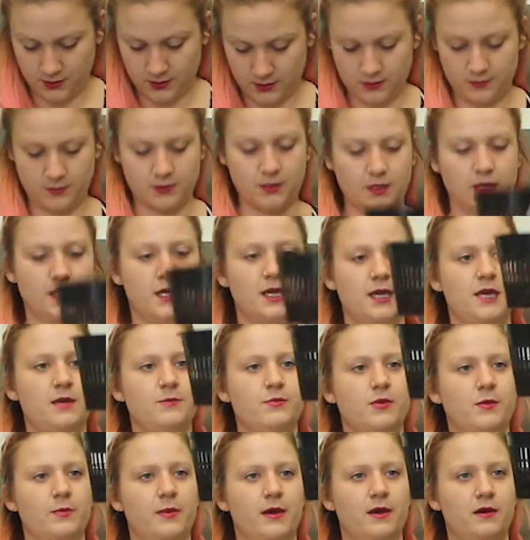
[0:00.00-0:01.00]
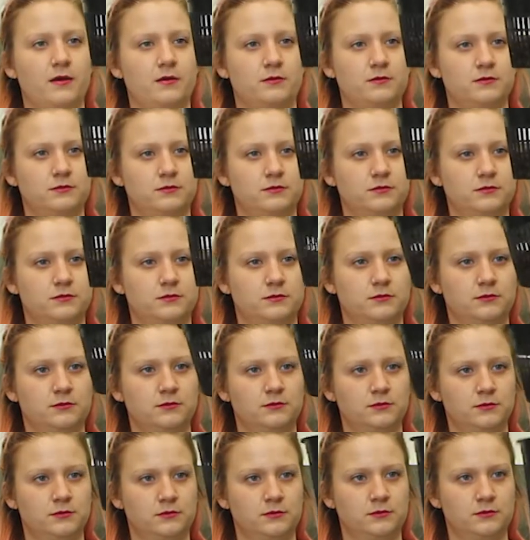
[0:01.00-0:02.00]
I'm going to keep about
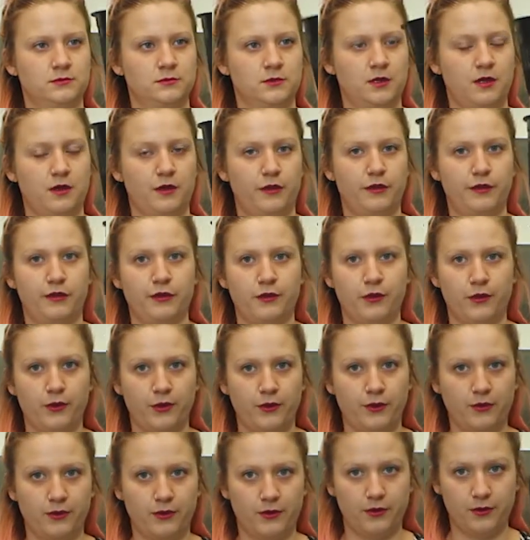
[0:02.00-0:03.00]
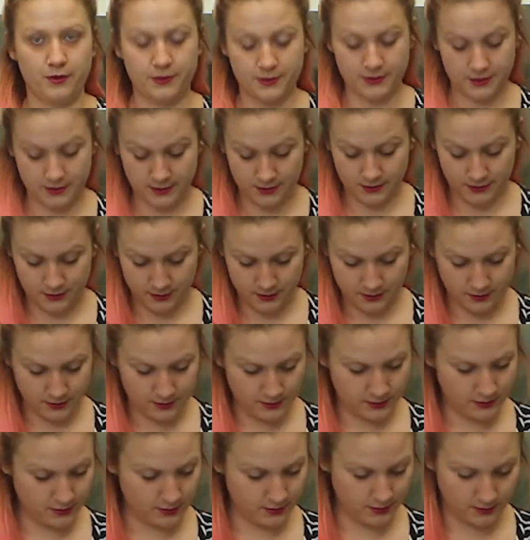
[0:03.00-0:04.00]
1/3
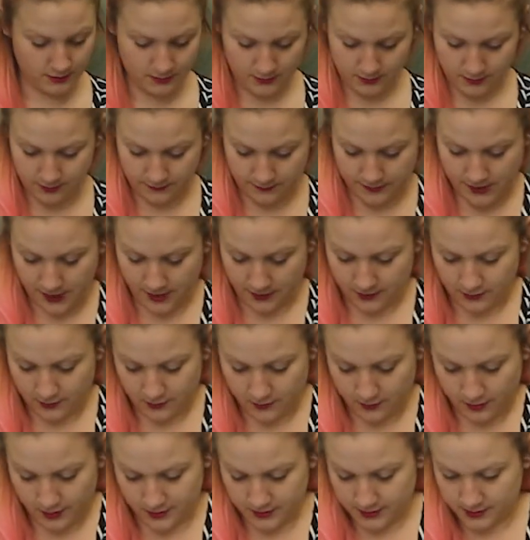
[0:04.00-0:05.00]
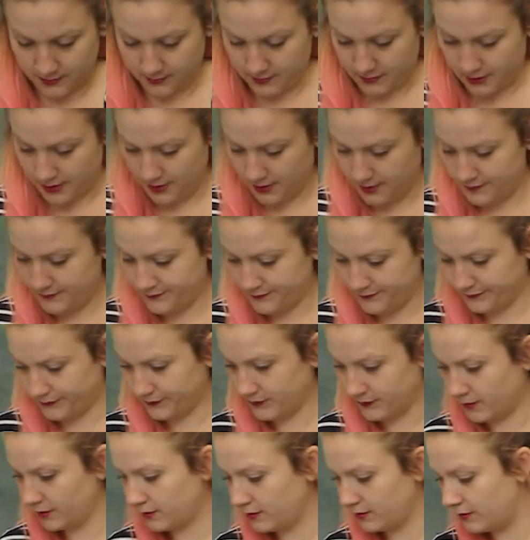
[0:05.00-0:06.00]
of lacquer in the bottom there.
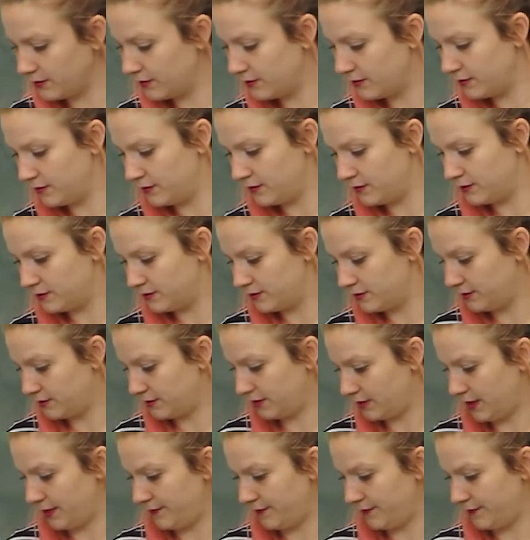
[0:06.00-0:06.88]
Okay.